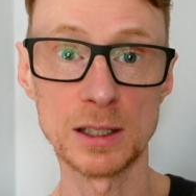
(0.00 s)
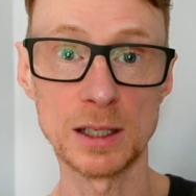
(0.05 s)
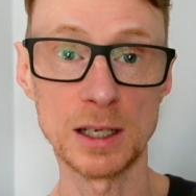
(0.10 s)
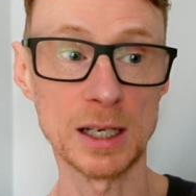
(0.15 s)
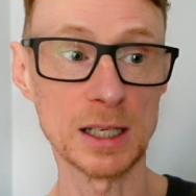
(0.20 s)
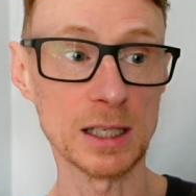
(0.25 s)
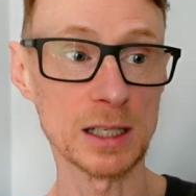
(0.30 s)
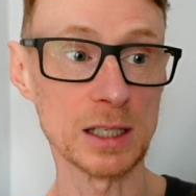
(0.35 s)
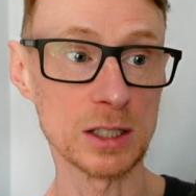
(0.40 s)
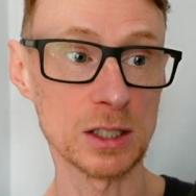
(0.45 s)

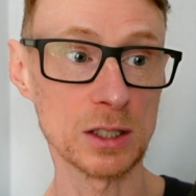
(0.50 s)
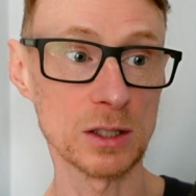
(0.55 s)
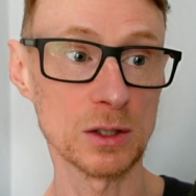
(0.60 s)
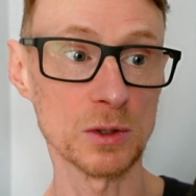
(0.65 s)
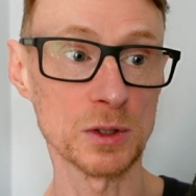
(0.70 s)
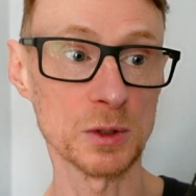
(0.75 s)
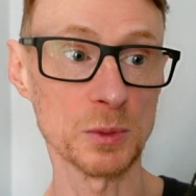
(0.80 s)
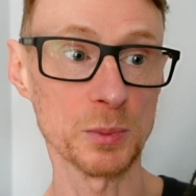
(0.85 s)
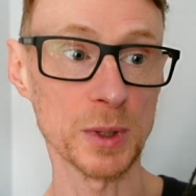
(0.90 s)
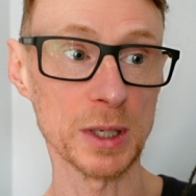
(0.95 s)
is
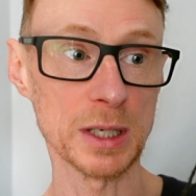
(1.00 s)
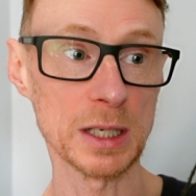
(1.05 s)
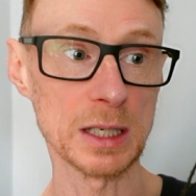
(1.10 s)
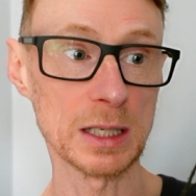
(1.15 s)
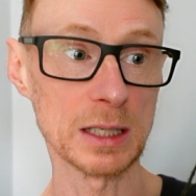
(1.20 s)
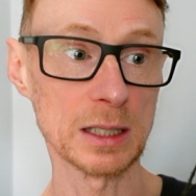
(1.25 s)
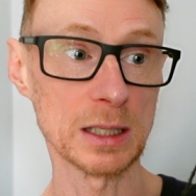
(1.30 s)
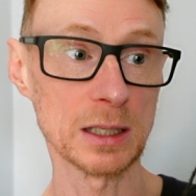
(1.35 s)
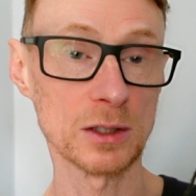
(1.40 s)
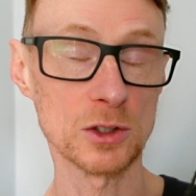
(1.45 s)
going to
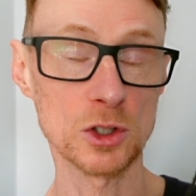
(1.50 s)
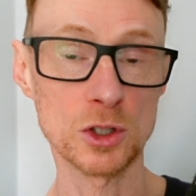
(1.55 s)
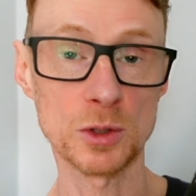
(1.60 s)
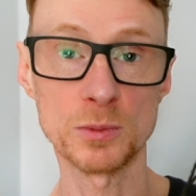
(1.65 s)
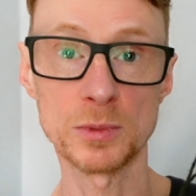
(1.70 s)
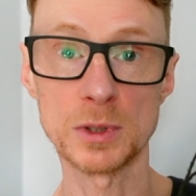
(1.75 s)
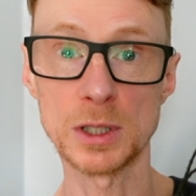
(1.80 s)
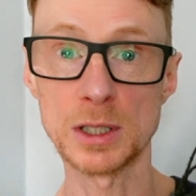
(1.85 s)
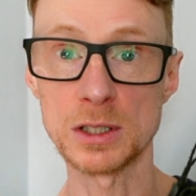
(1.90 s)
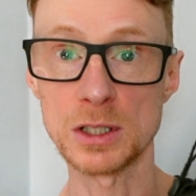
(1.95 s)
be
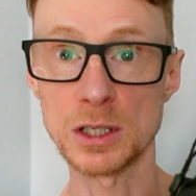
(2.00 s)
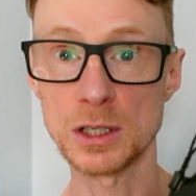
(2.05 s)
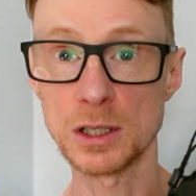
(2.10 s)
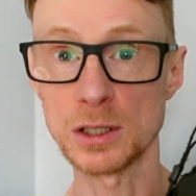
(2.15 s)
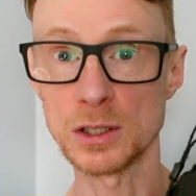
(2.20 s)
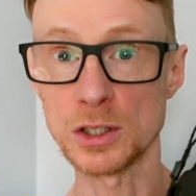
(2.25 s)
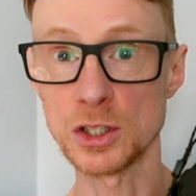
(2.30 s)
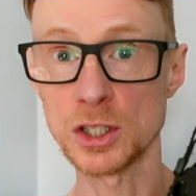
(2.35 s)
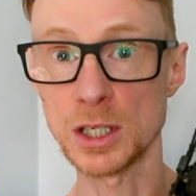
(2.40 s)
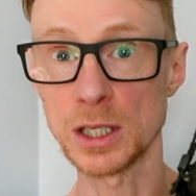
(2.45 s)
something to
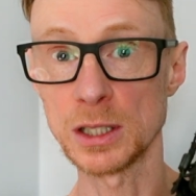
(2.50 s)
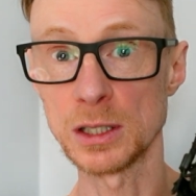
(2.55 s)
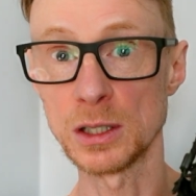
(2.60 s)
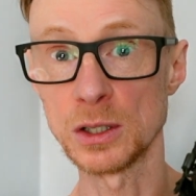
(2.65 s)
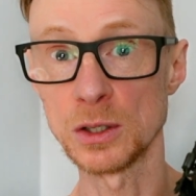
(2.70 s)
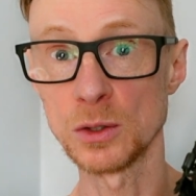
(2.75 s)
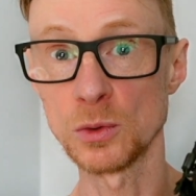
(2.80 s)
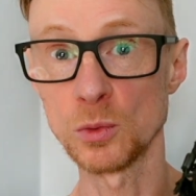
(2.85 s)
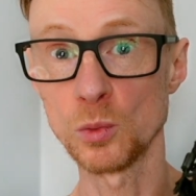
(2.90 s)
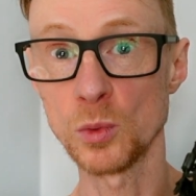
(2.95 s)

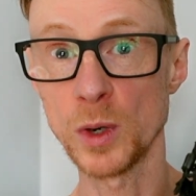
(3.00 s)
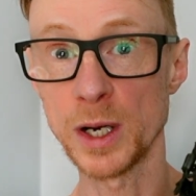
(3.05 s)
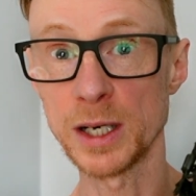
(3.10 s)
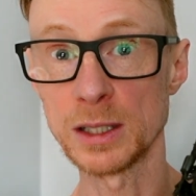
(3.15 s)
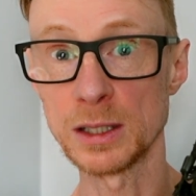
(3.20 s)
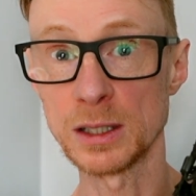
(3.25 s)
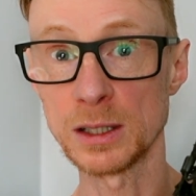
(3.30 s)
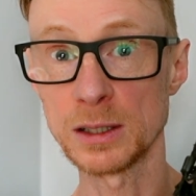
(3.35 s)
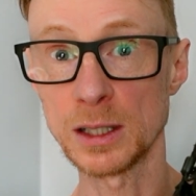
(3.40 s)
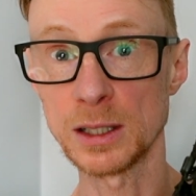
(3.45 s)
consider when
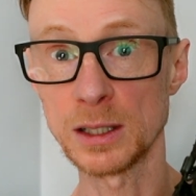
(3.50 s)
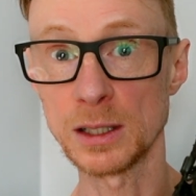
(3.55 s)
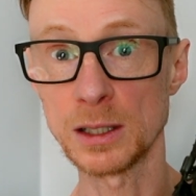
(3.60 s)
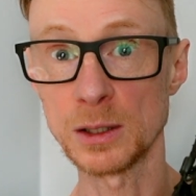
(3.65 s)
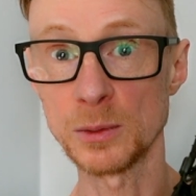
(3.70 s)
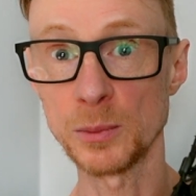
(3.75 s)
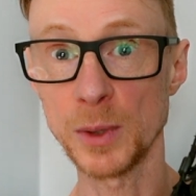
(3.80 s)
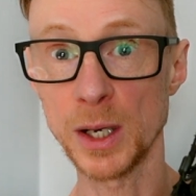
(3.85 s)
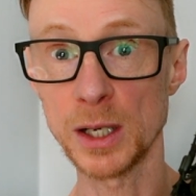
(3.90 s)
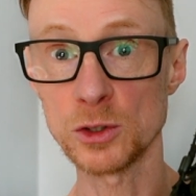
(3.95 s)
you're thinking
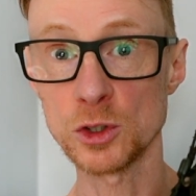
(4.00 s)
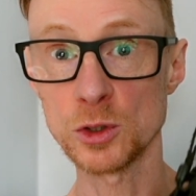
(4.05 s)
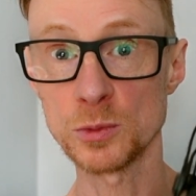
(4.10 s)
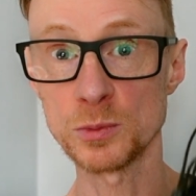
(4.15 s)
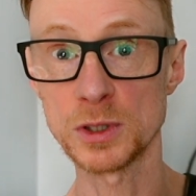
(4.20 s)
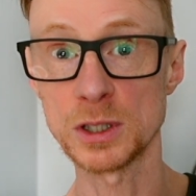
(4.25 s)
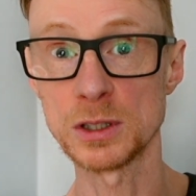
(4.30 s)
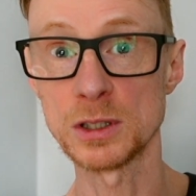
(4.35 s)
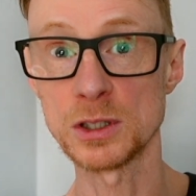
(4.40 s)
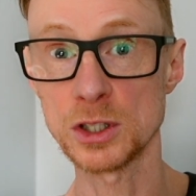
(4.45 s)
about
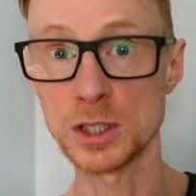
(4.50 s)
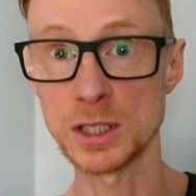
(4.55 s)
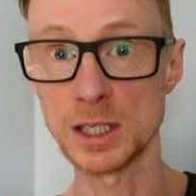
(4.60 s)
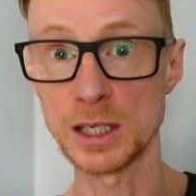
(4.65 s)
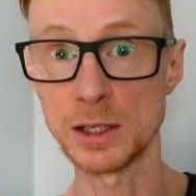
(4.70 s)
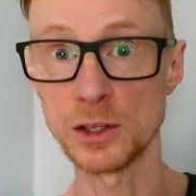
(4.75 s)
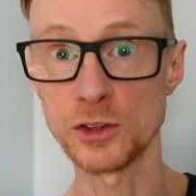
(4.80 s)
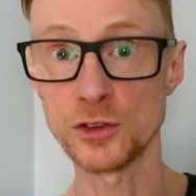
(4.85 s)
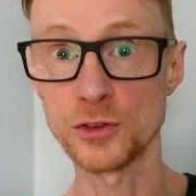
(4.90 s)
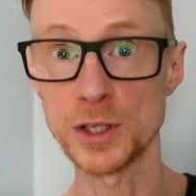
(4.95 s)
something that's
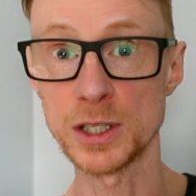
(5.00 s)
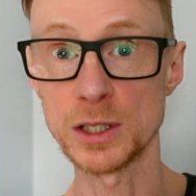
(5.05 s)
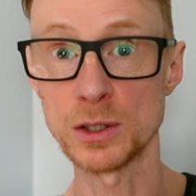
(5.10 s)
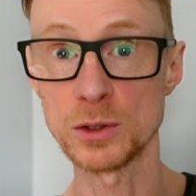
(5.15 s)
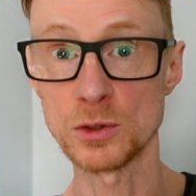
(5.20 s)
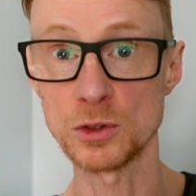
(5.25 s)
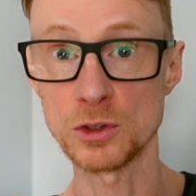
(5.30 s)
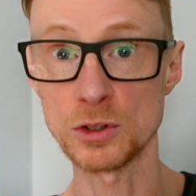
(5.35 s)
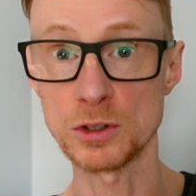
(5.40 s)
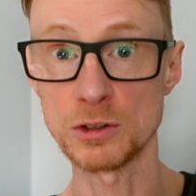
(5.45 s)
nearly
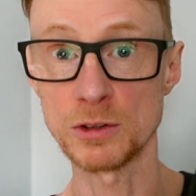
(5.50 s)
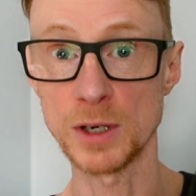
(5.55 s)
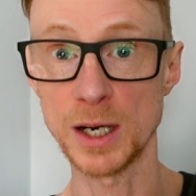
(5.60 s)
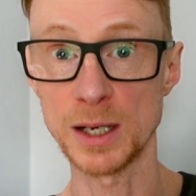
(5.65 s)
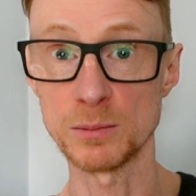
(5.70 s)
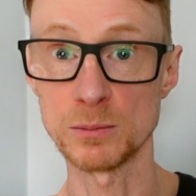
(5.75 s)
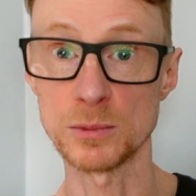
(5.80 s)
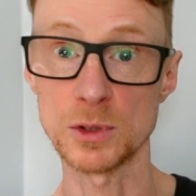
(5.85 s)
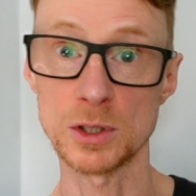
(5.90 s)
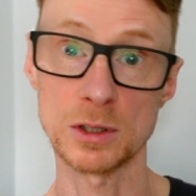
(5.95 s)
300
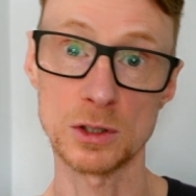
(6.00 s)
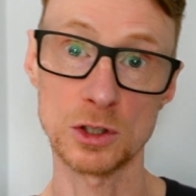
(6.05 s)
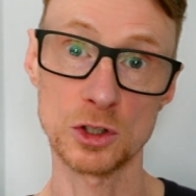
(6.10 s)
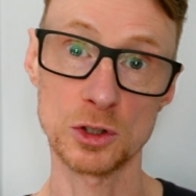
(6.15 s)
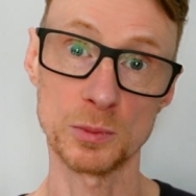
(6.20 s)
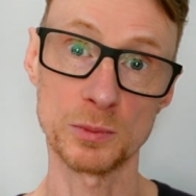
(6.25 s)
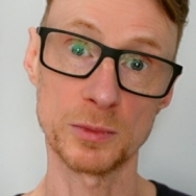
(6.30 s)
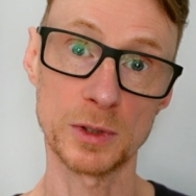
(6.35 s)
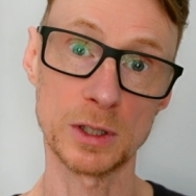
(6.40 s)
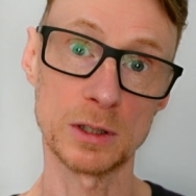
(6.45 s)
grams and
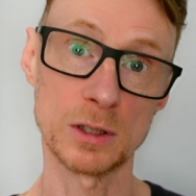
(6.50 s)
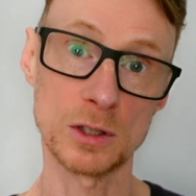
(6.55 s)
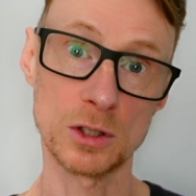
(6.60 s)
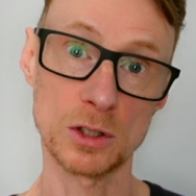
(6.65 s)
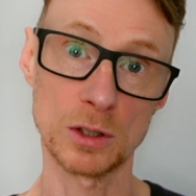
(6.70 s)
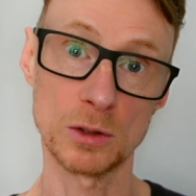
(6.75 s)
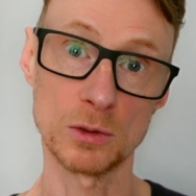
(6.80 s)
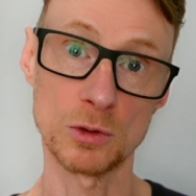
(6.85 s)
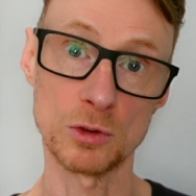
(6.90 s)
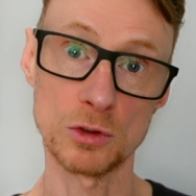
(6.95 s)
something that's
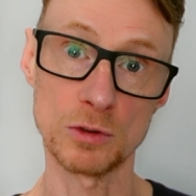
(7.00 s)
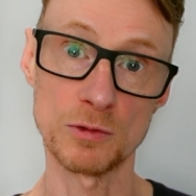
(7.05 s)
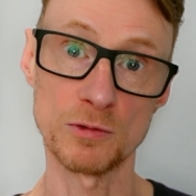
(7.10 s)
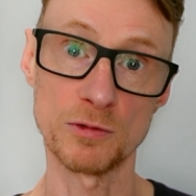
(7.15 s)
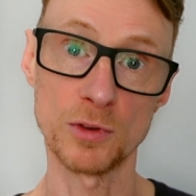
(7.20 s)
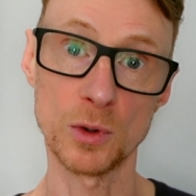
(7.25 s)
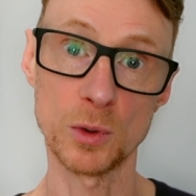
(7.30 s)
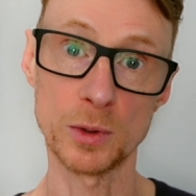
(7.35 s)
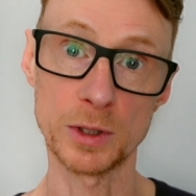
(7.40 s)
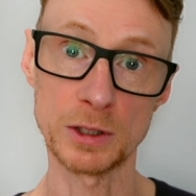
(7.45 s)

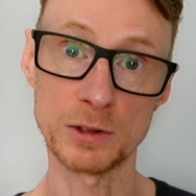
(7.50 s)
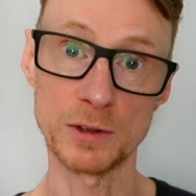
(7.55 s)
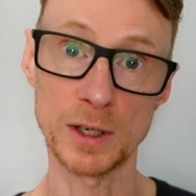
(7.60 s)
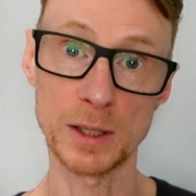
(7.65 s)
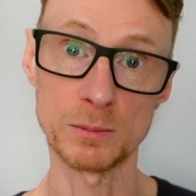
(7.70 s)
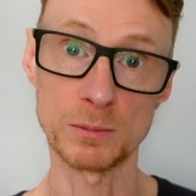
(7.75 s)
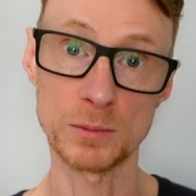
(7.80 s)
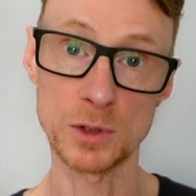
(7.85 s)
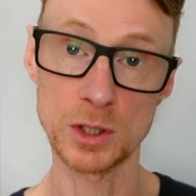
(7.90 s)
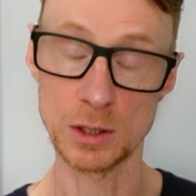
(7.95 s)
140 grams.